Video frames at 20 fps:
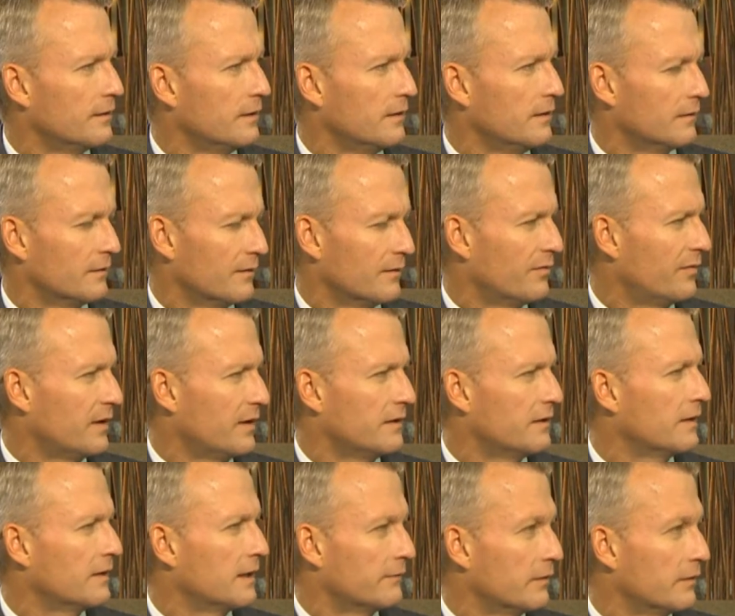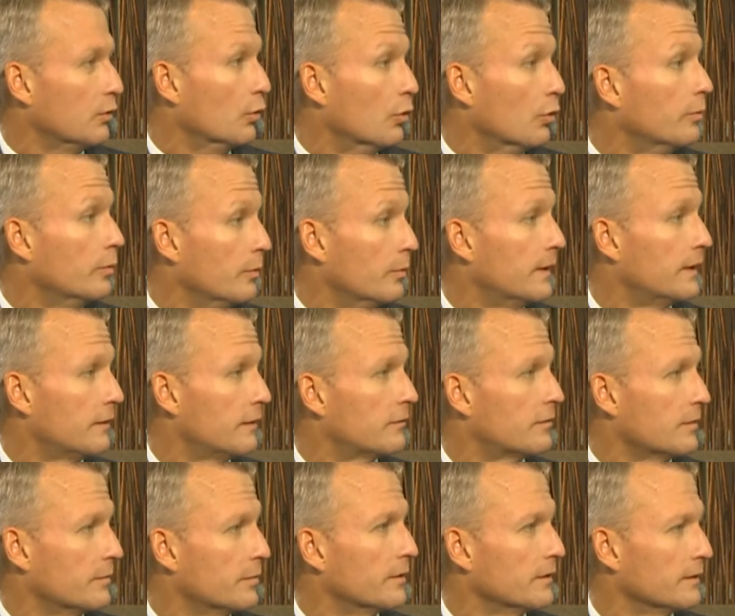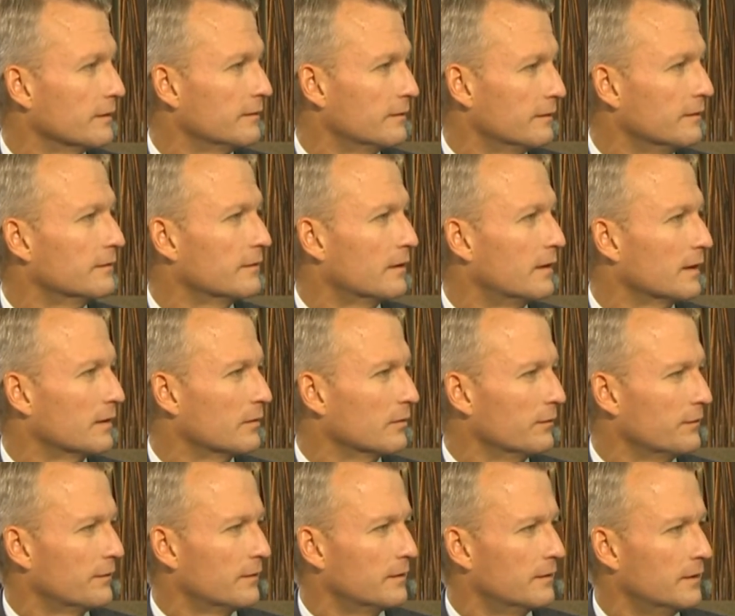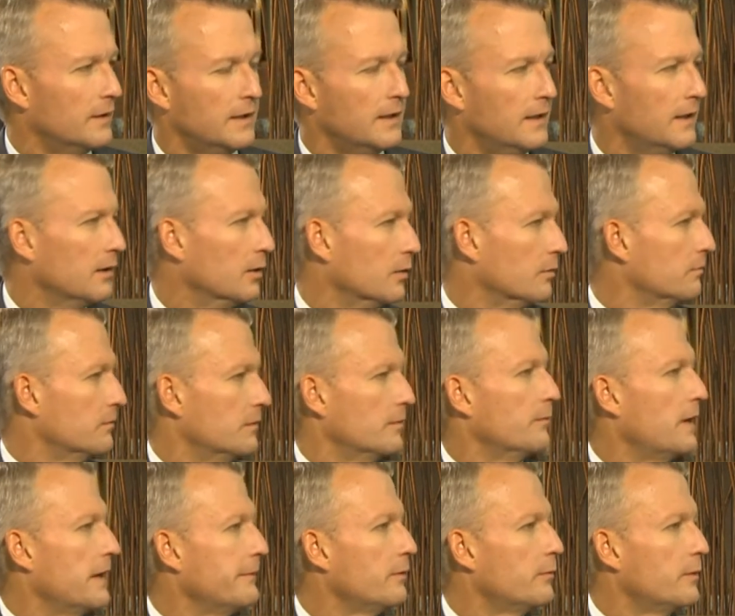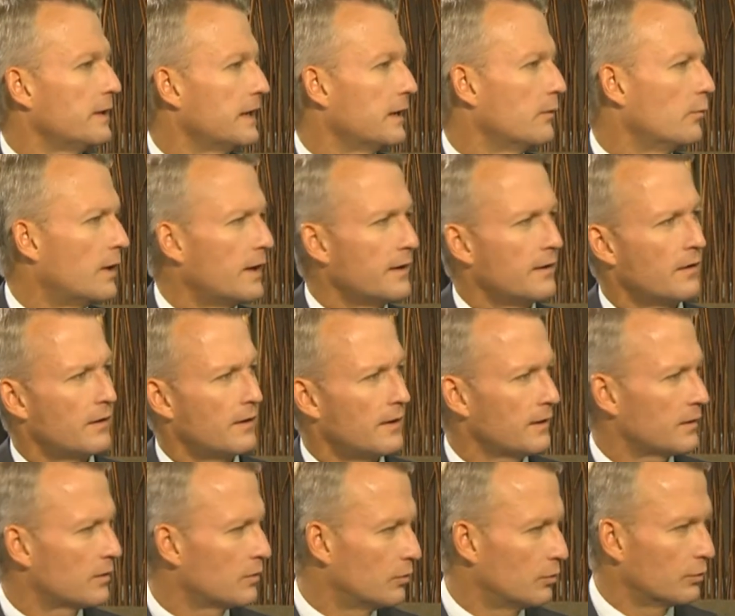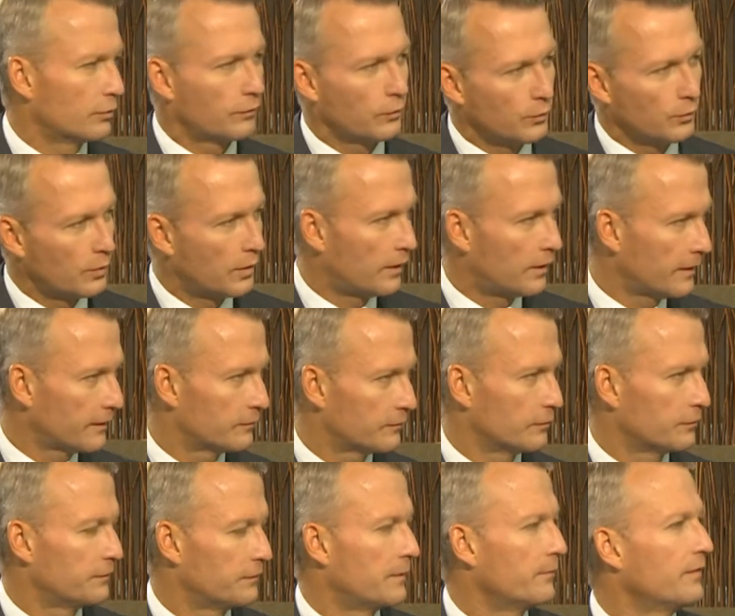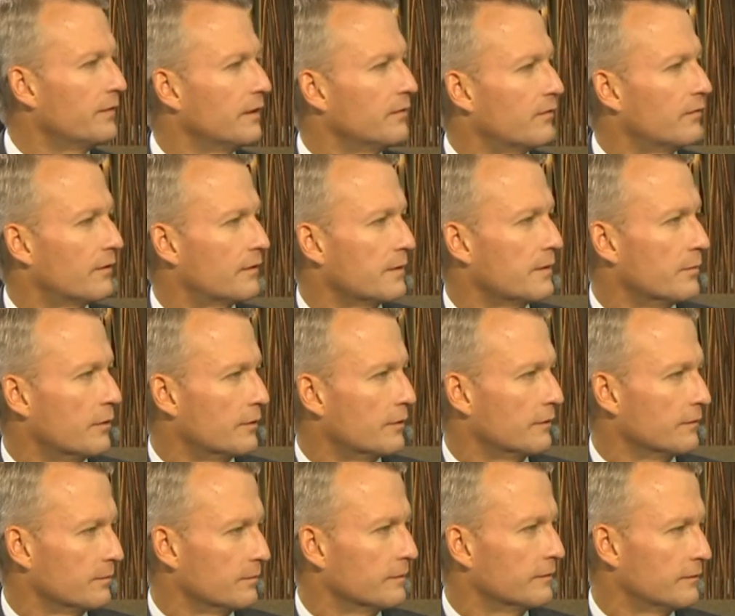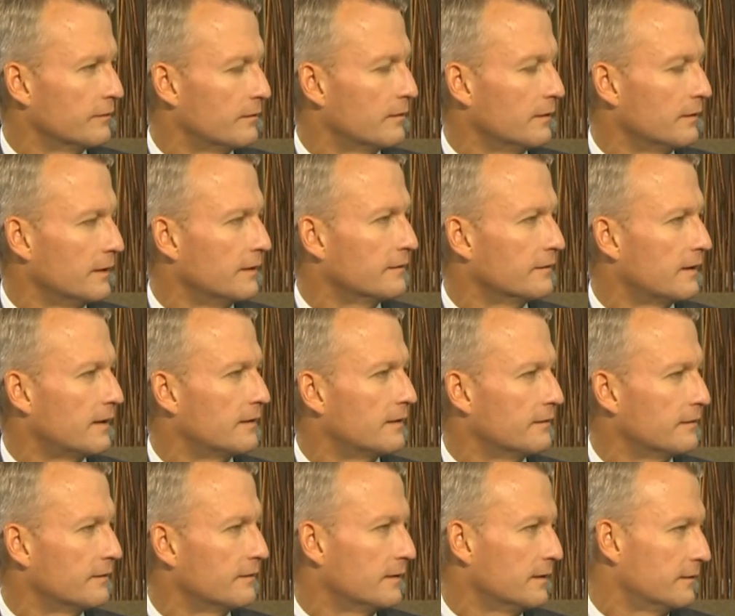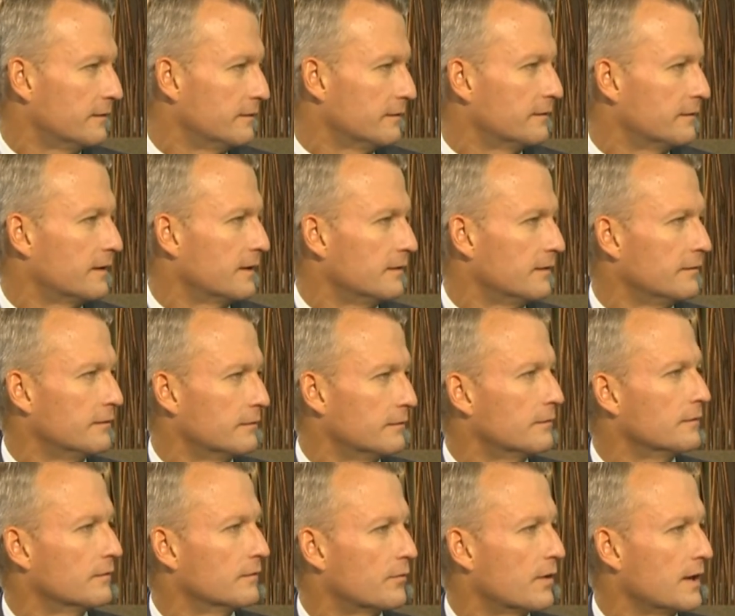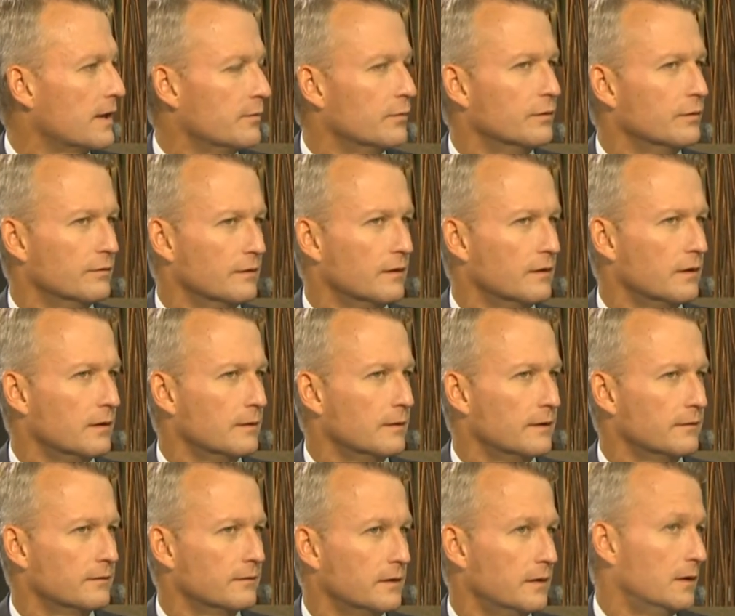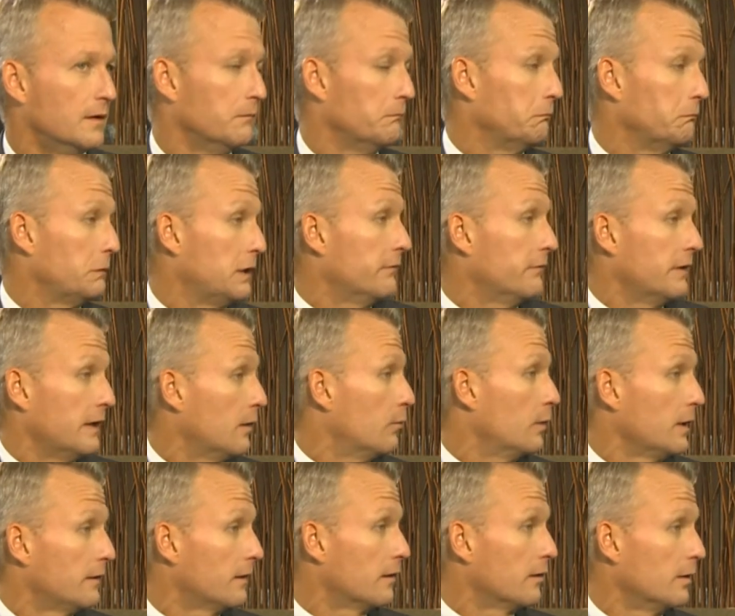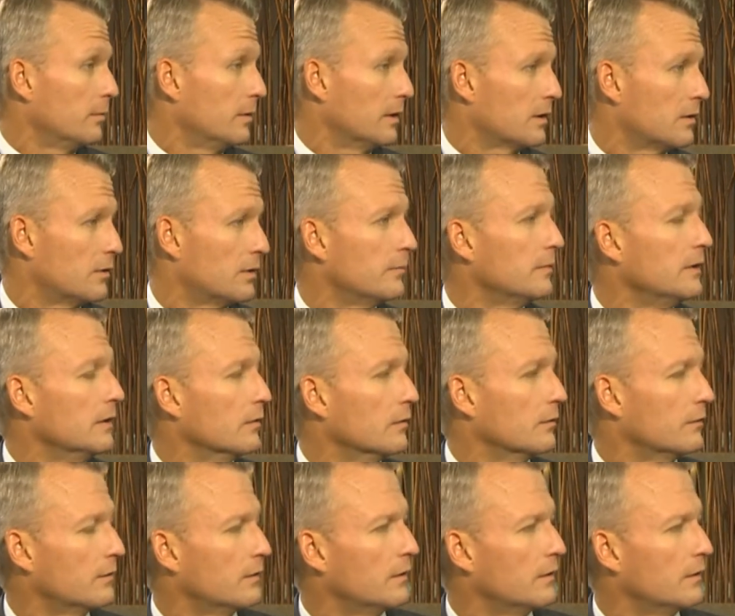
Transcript: idea that the Fed can have a normal monetary policy cycle. So look, maybe we get one hike or two hikes or something very modest, but certainly it's hard to see a sustained series of rate moves in the US, given how weak the global economy looks.